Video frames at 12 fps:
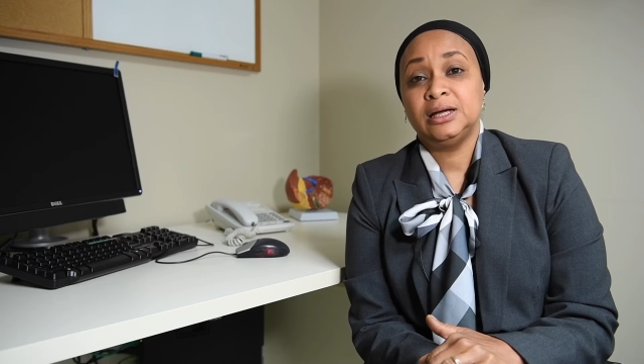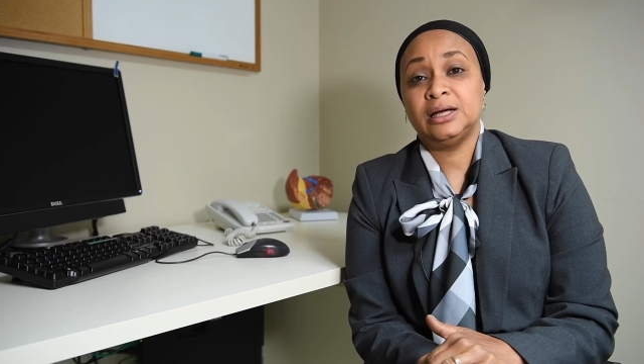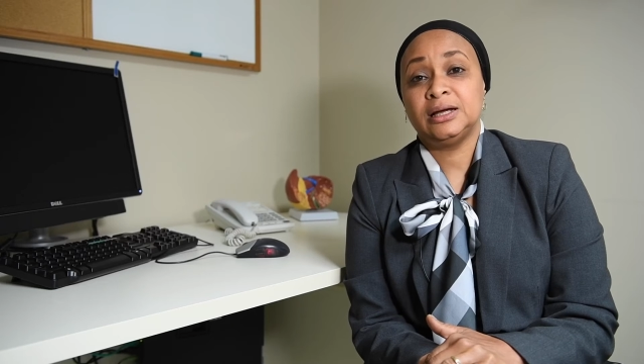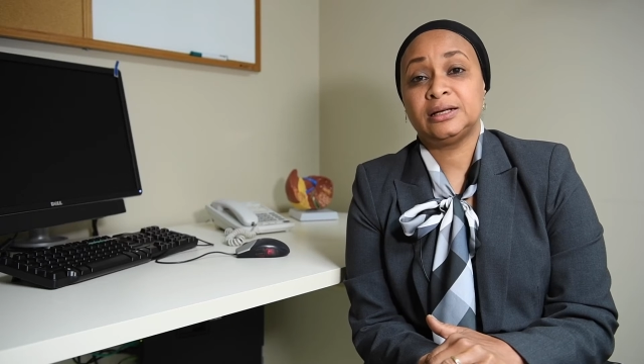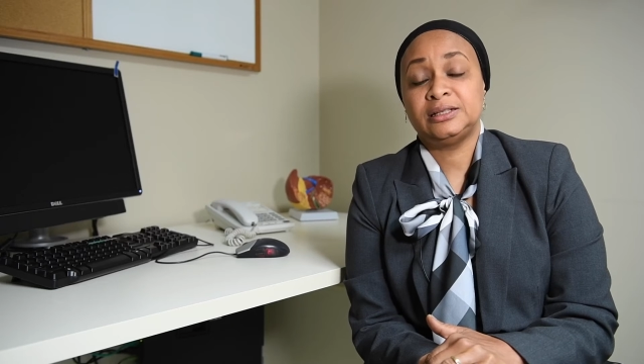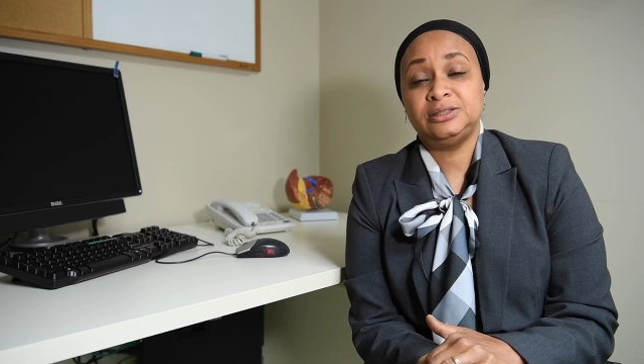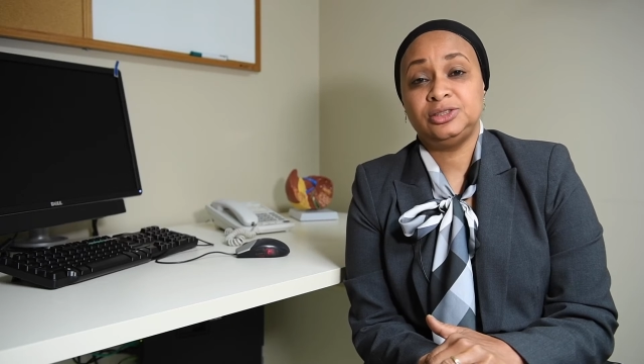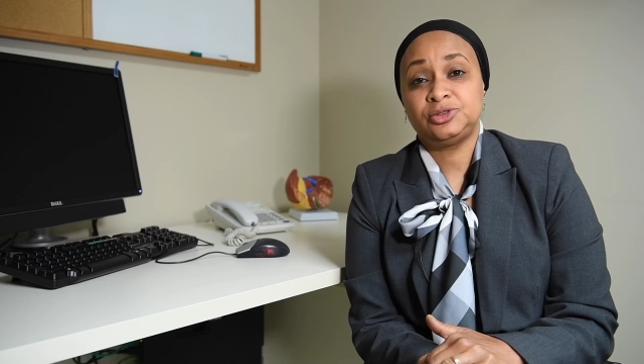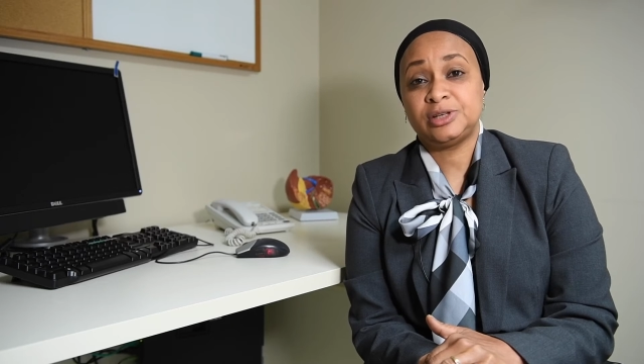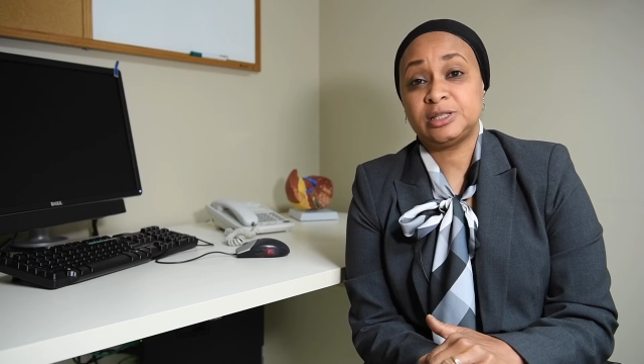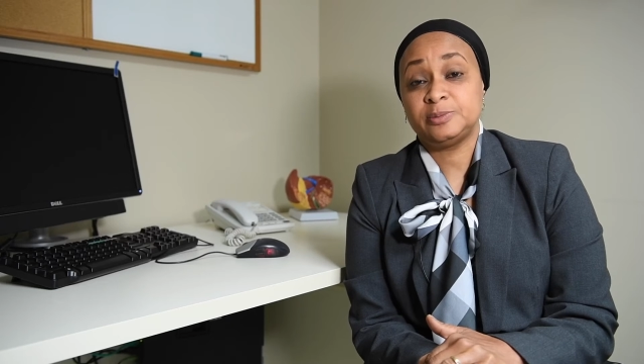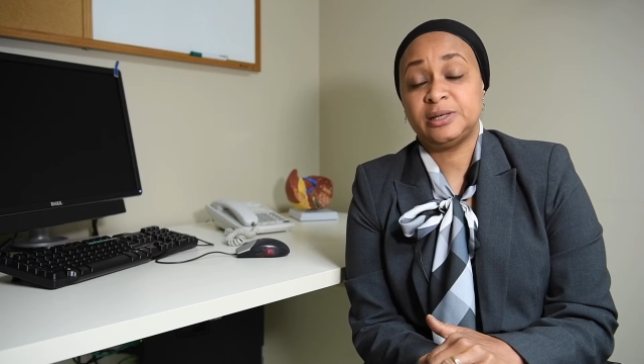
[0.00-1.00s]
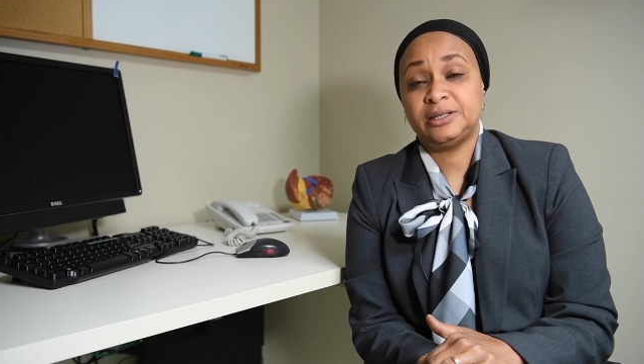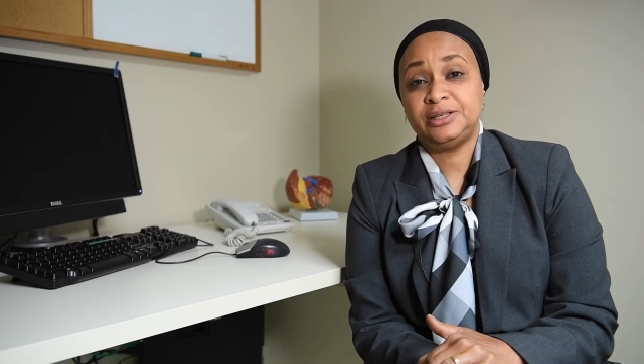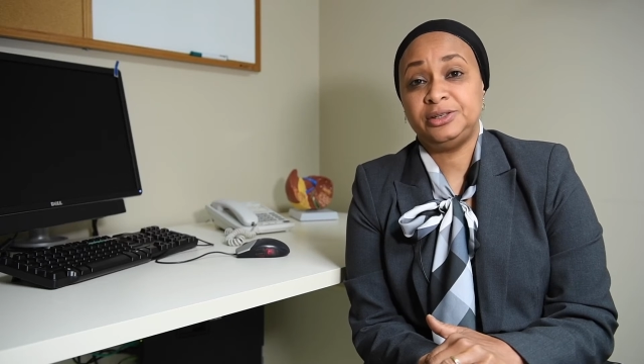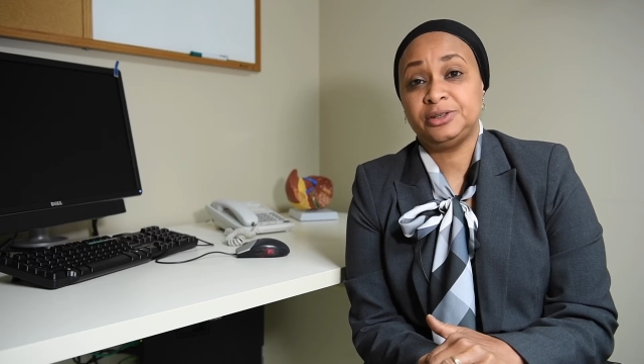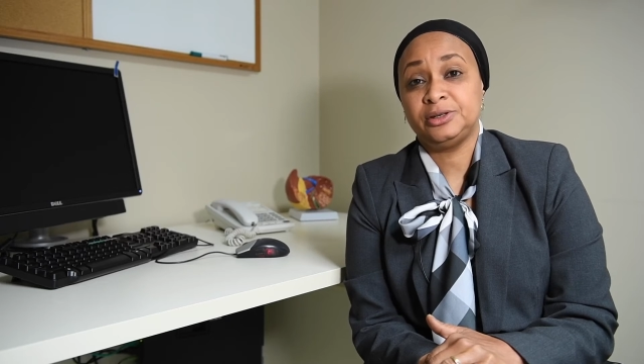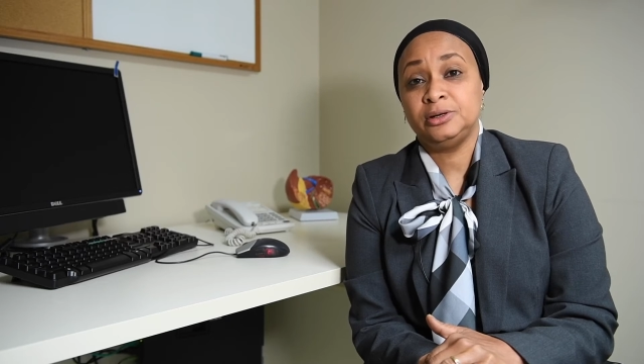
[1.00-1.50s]
uh, kidney transplant a
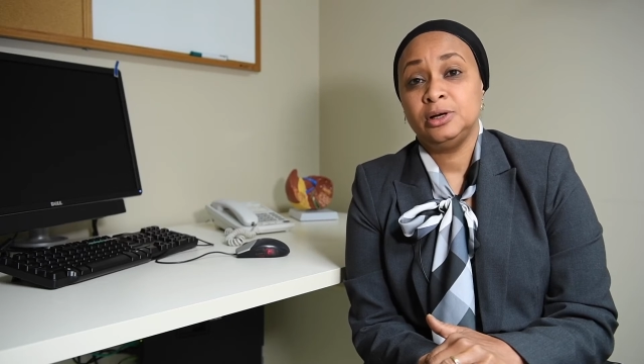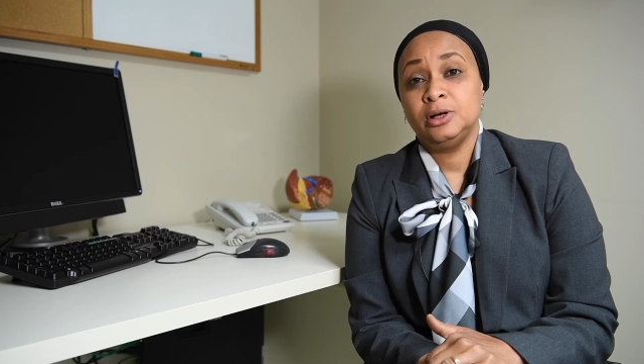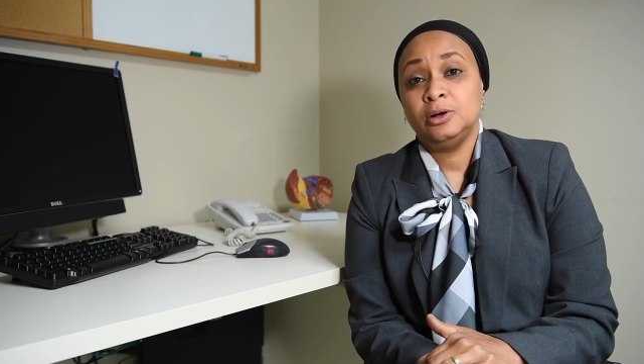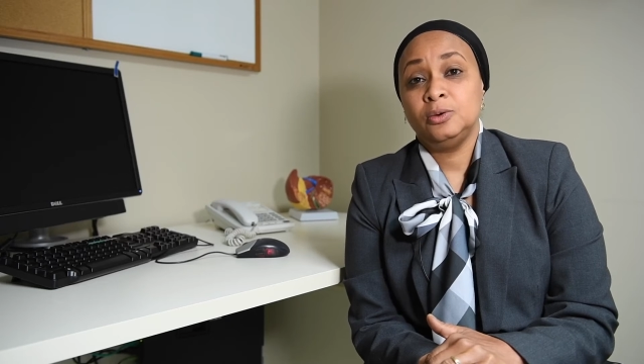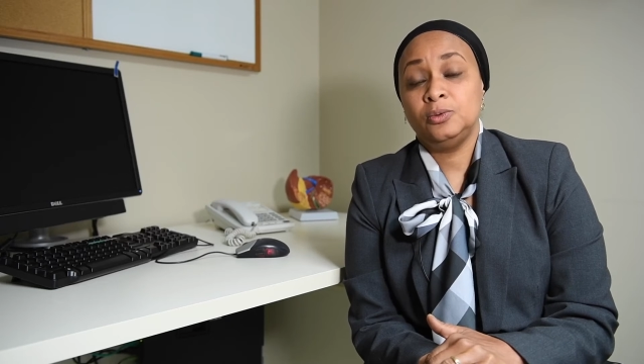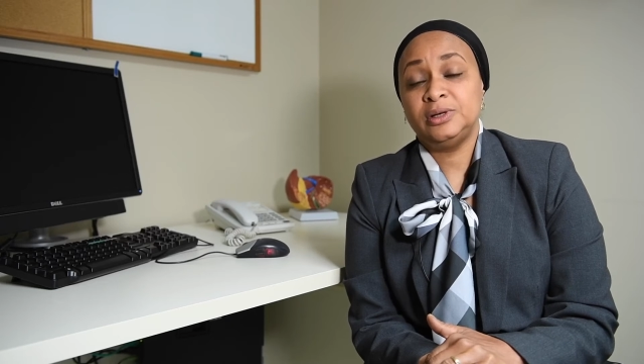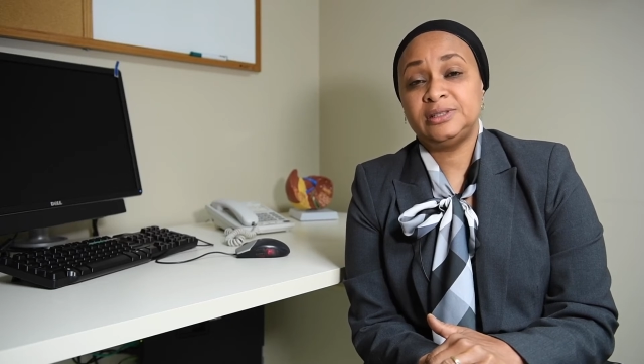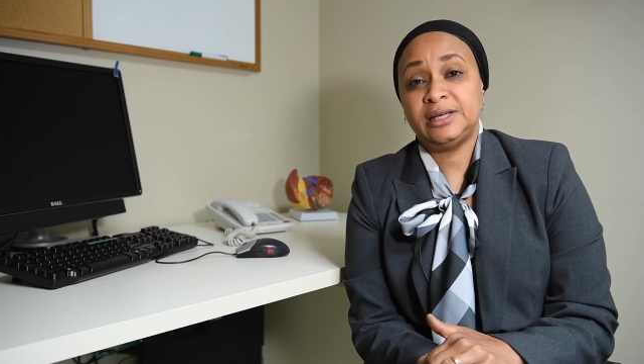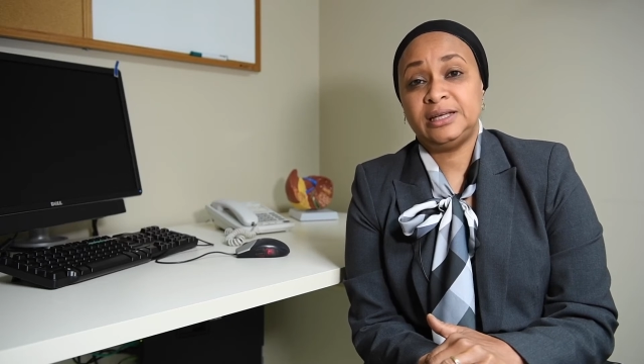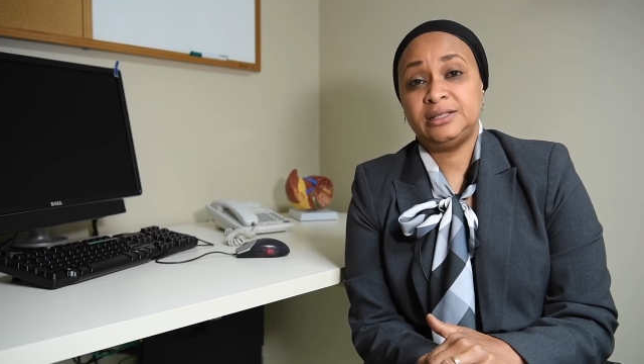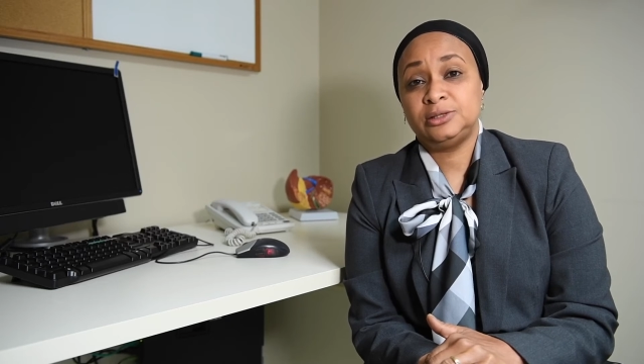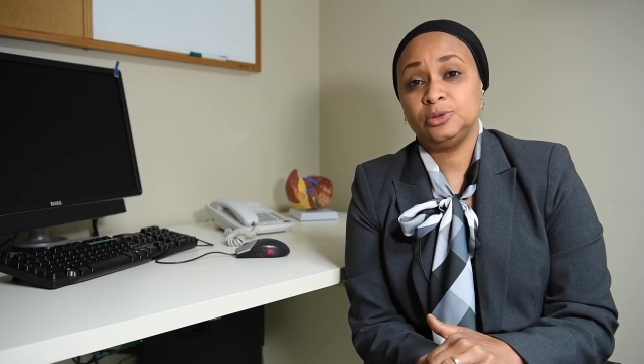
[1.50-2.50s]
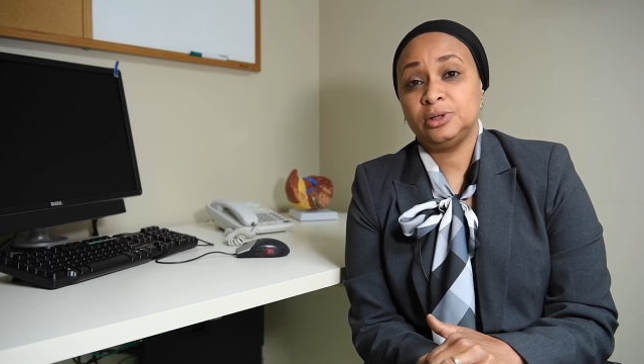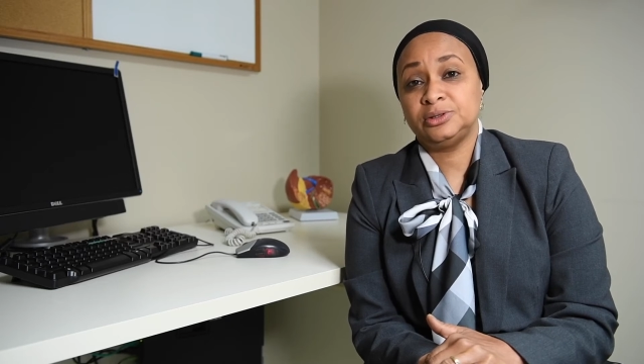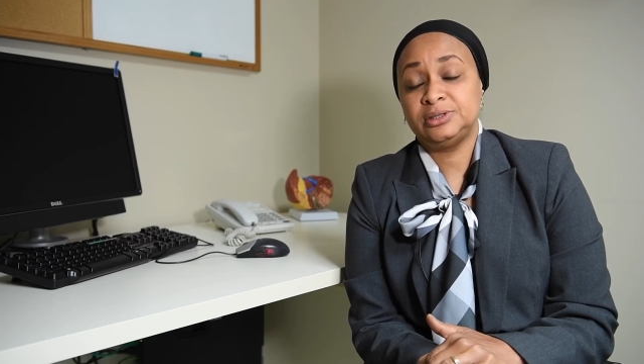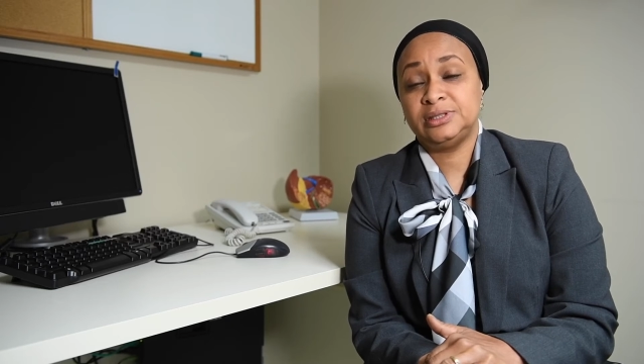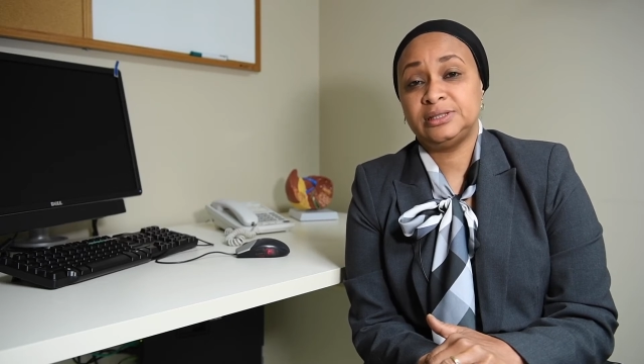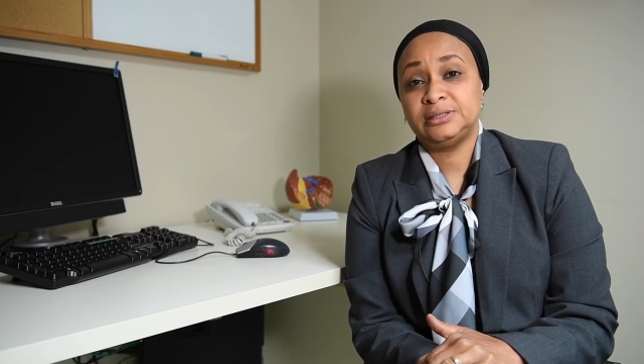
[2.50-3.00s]
year with eighty to one
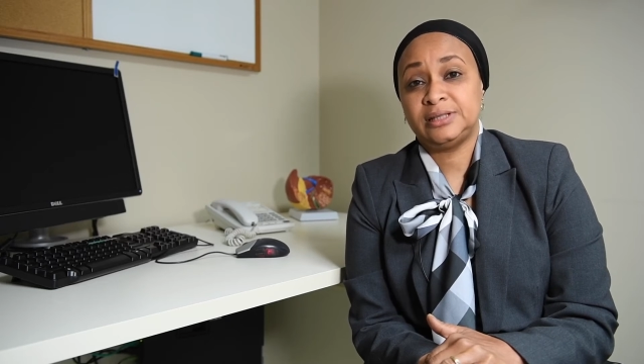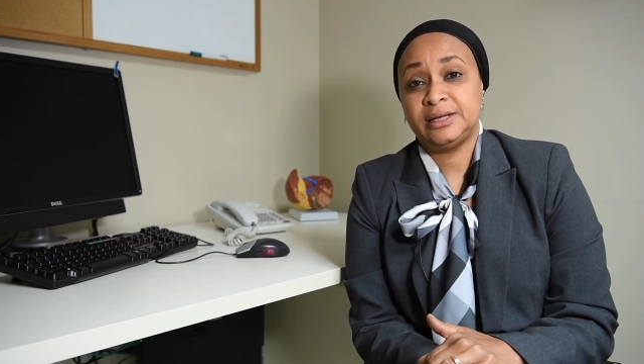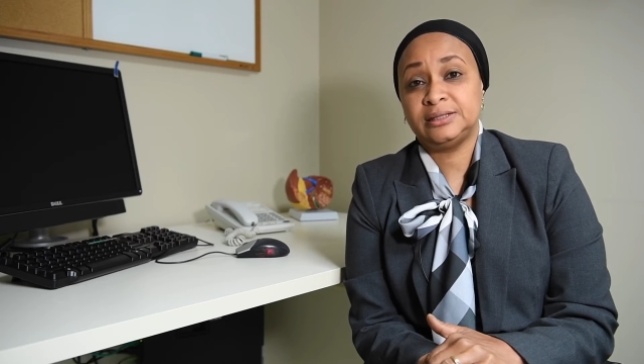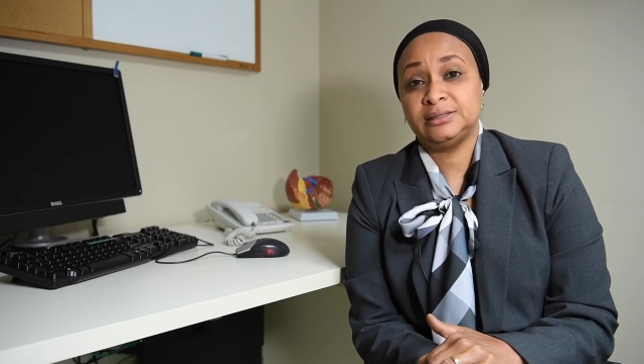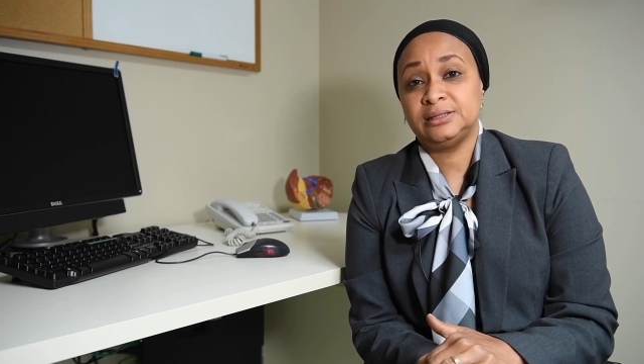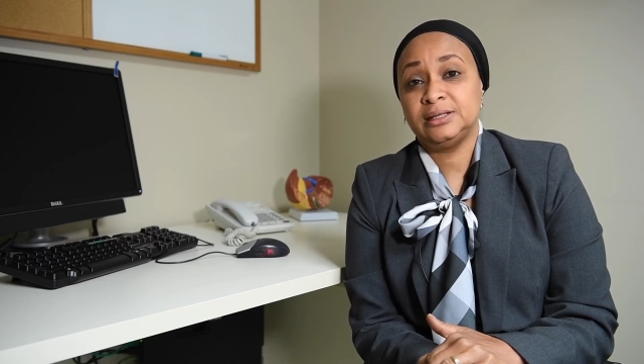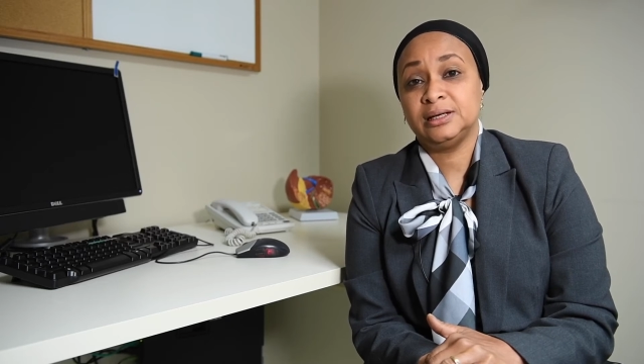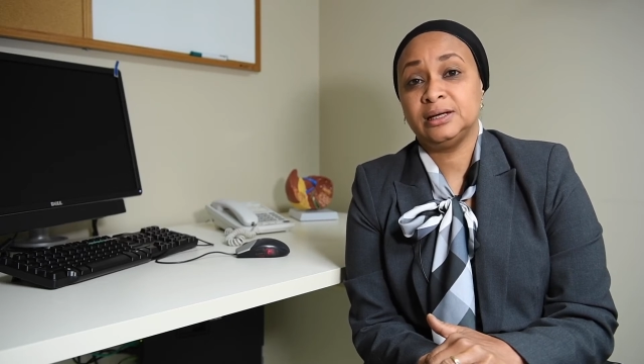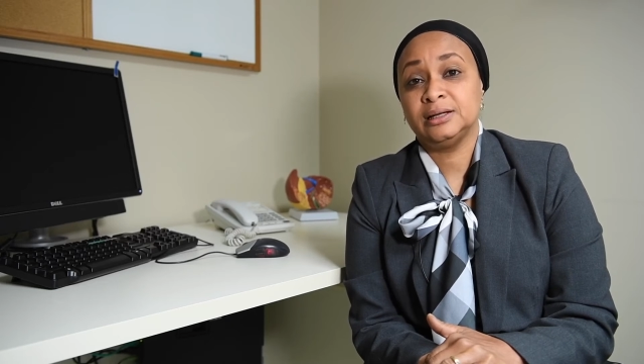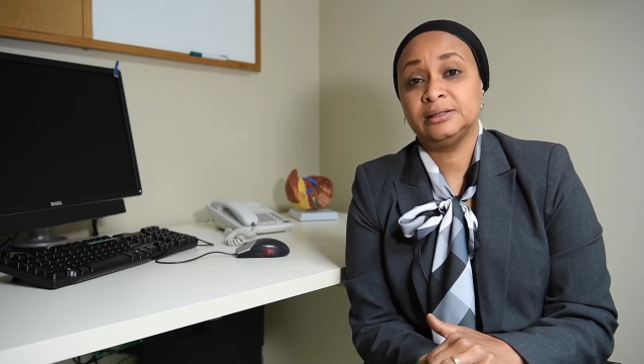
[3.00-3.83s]
hundred ten uh,